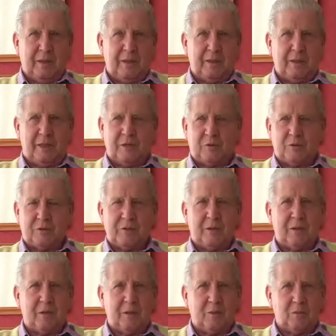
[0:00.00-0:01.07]
And the
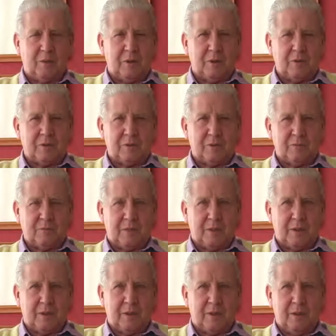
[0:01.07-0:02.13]
interesting thing was,
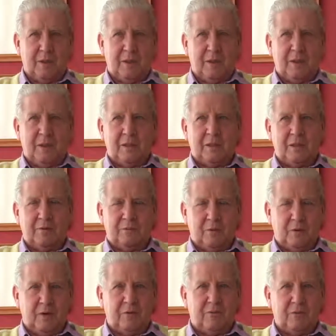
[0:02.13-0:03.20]
the
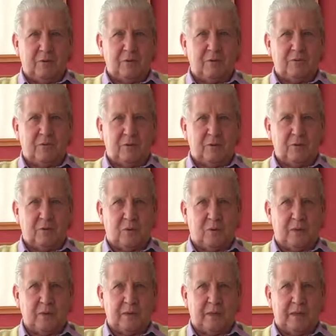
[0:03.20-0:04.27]
very first phone
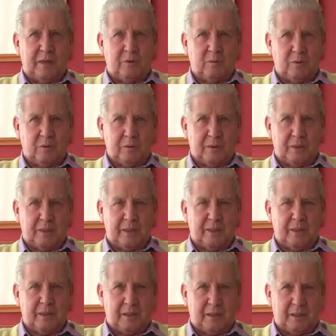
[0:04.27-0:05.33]
call that
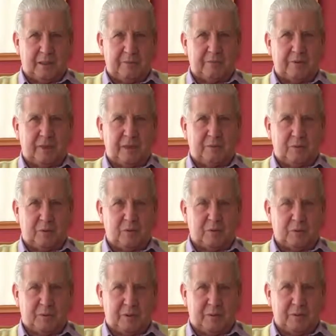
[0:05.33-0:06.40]
I got after that book
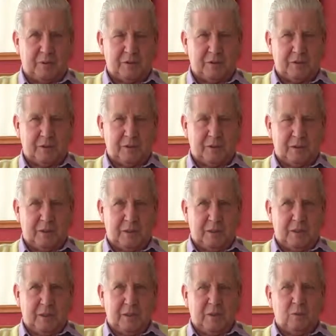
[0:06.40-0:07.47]
was published
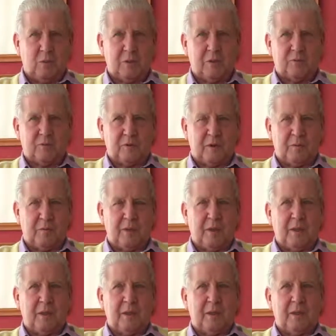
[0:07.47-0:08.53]
was from
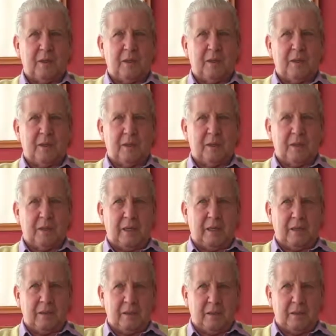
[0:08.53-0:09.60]

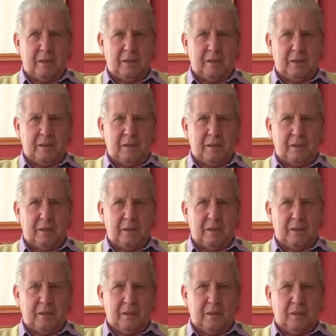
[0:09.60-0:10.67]
a nun
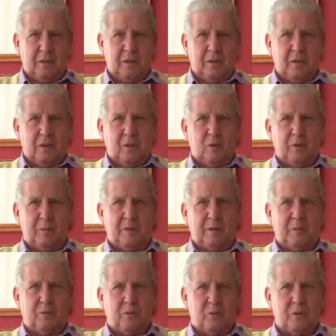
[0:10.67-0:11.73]
who had been
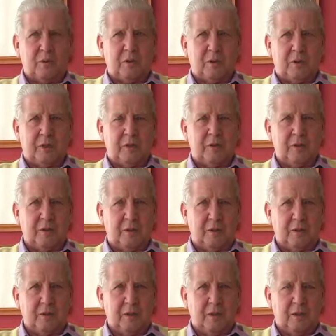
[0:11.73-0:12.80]
a Poor Clare
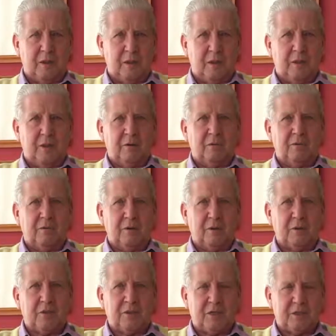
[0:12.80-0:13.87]
nun
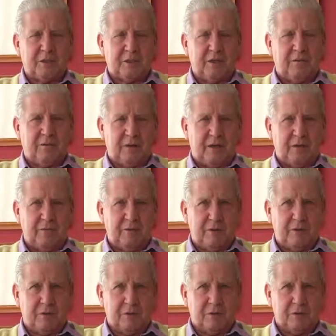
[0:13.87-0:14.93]
for 65
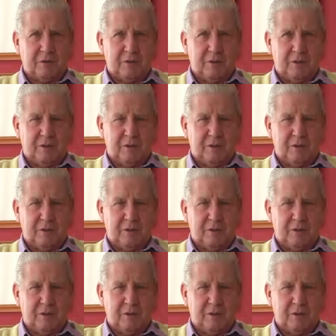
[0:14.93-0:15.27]
years